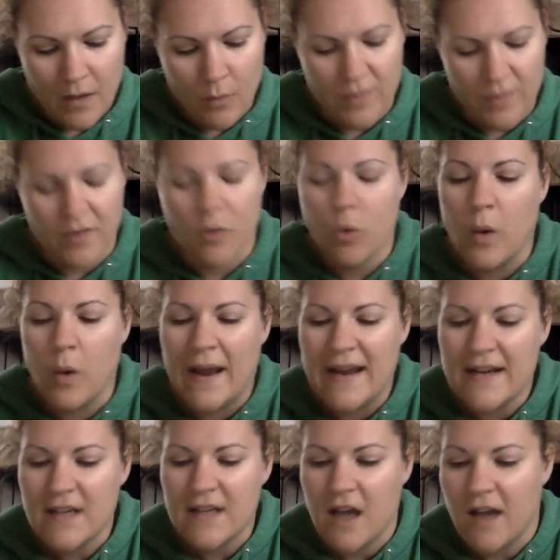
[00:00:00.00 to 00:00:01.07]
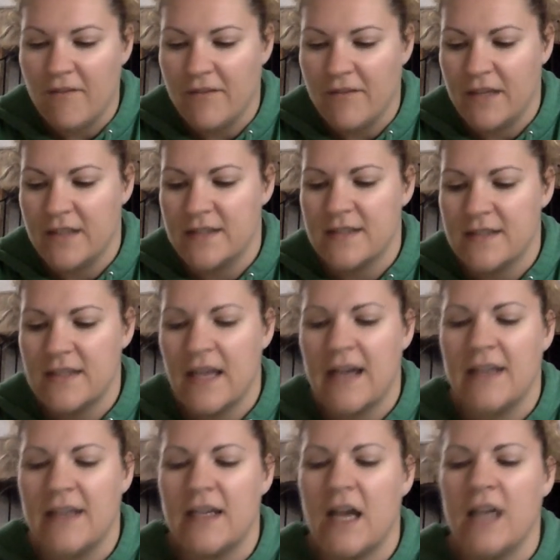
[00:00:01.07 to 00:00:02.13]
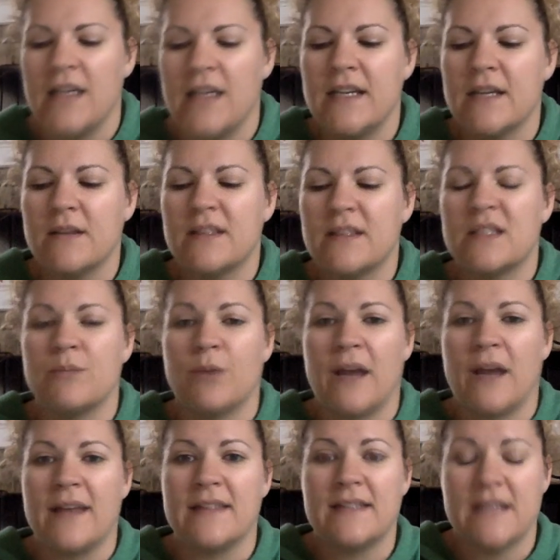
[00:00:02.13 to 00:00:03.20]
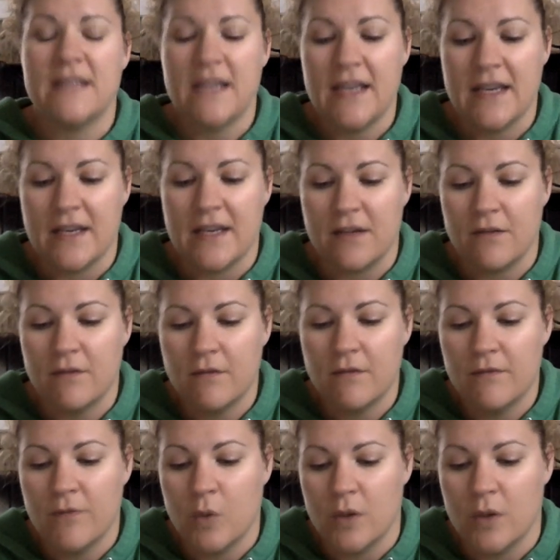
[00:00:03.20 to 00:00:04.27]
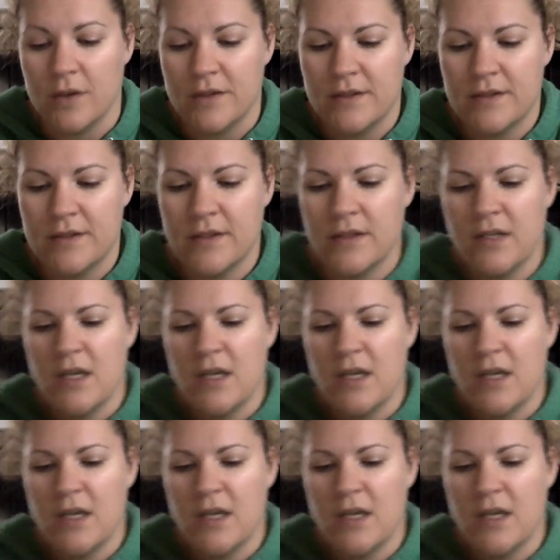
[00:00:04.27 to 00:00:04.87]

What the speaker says: with a quiet confidence and an unexpressed hidden force.